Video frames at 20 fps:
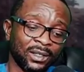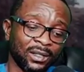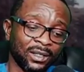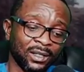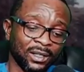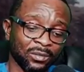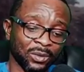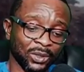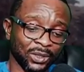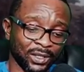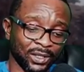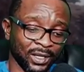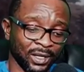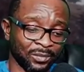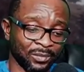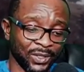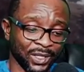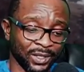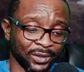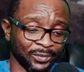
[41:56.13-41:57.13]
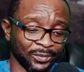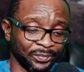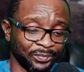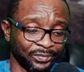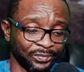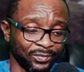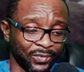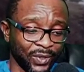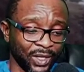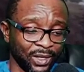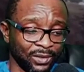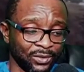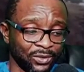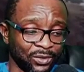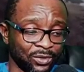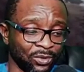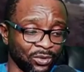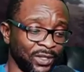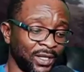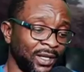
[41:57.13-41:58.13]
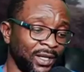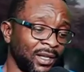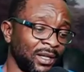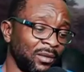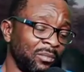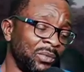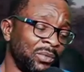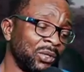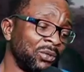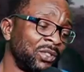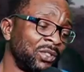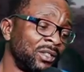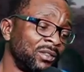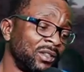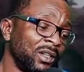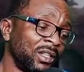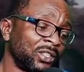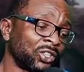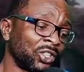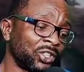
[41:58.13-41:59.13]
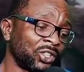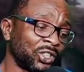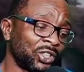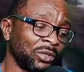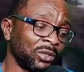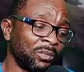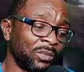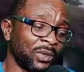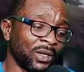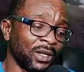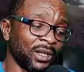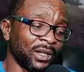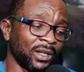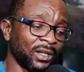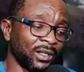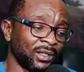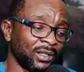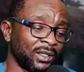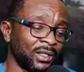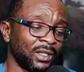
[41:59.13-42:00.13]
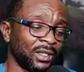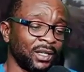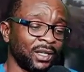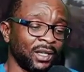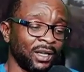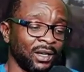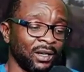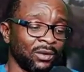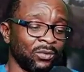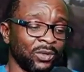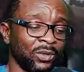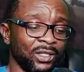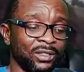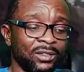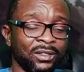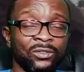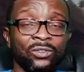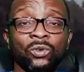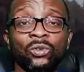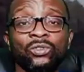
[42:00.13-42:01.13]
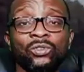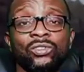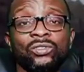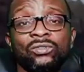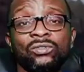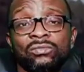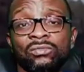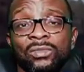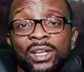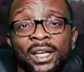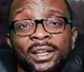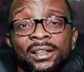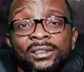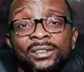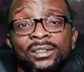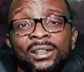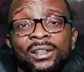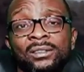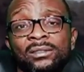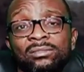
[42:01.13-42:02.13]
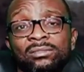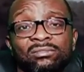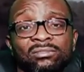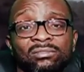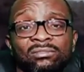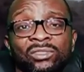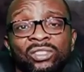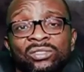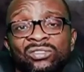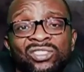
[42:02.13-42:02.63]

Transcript: Everybody calm down. So then building relationship with those, like I said, using